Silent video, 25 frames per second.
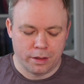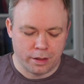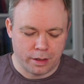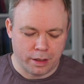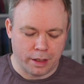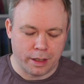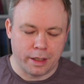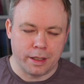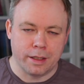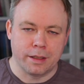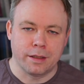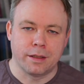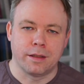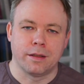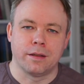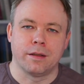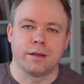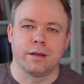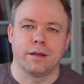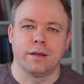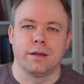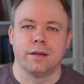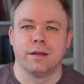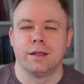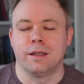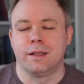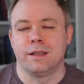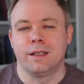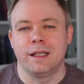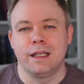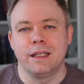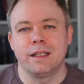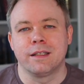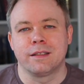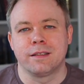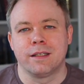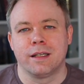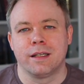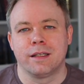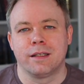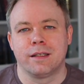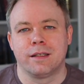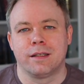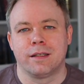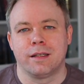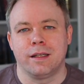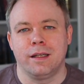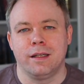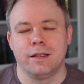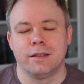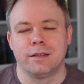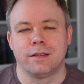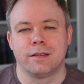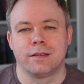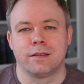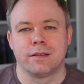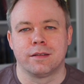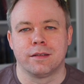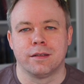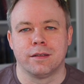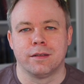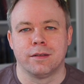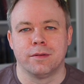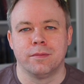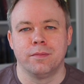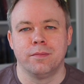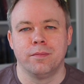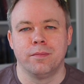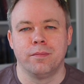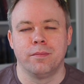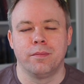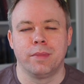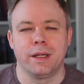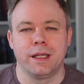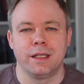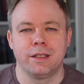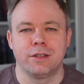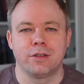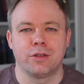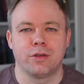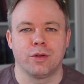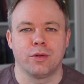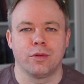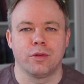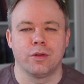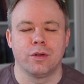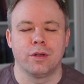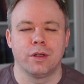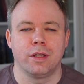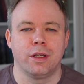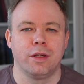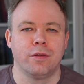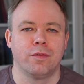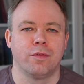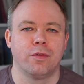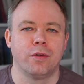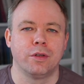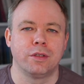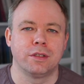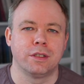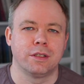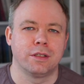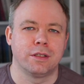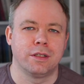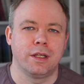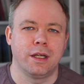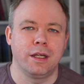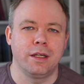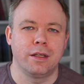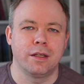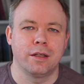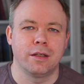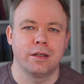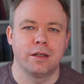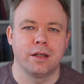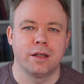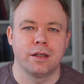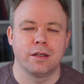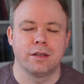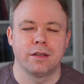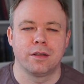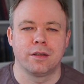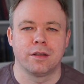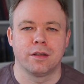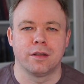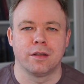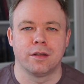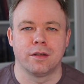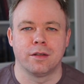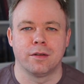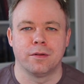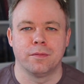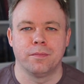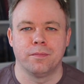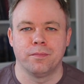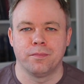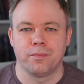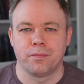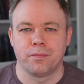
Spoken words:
And the dataset is based on invoices data that